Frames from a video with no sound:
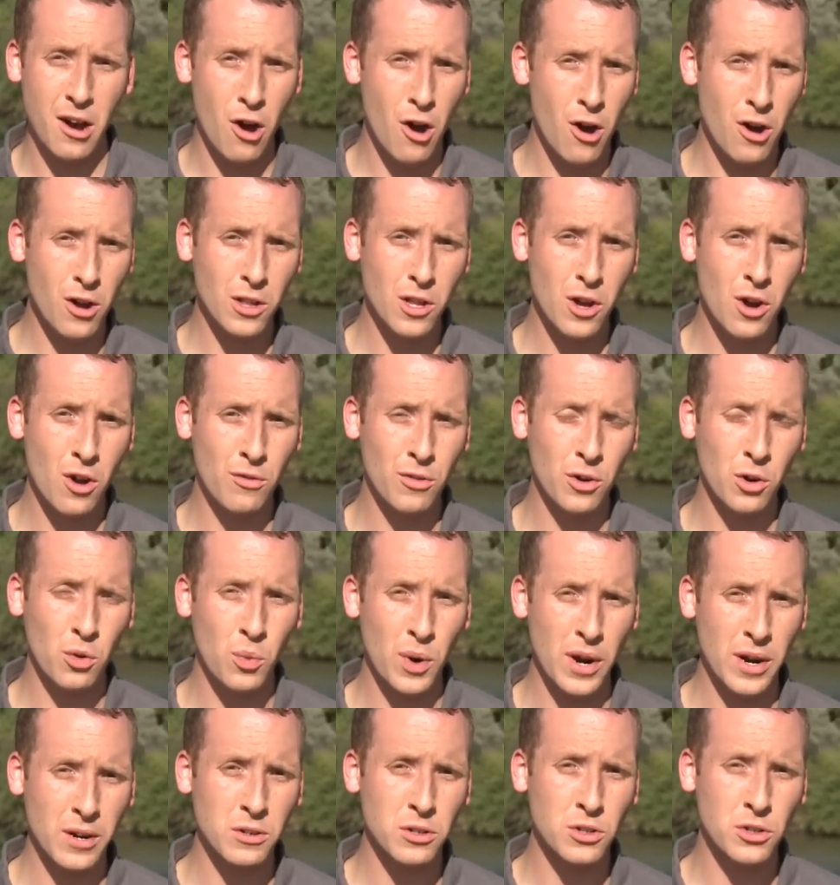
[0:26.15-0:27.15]
all over
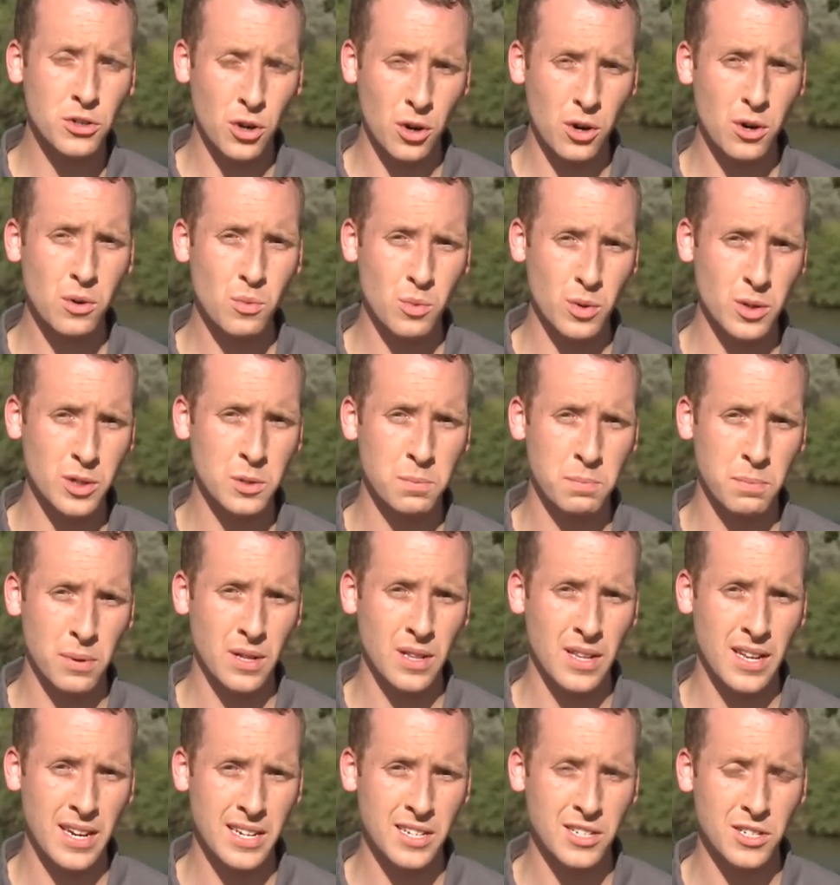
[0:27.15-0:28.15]
where dirt was
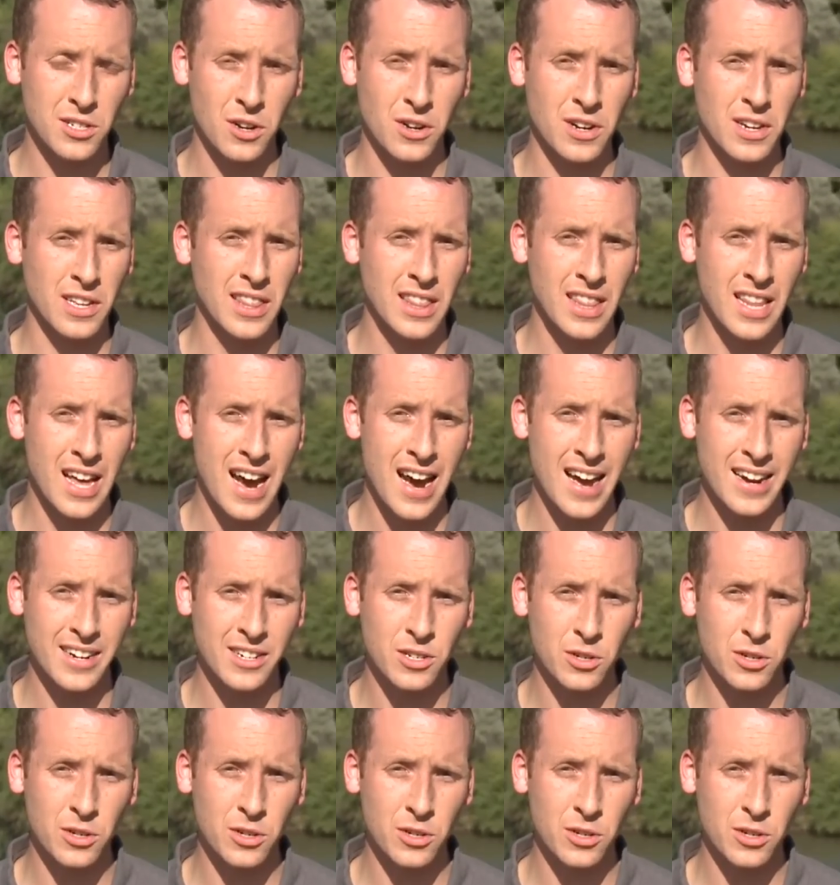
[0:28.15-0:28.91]
placed on a lot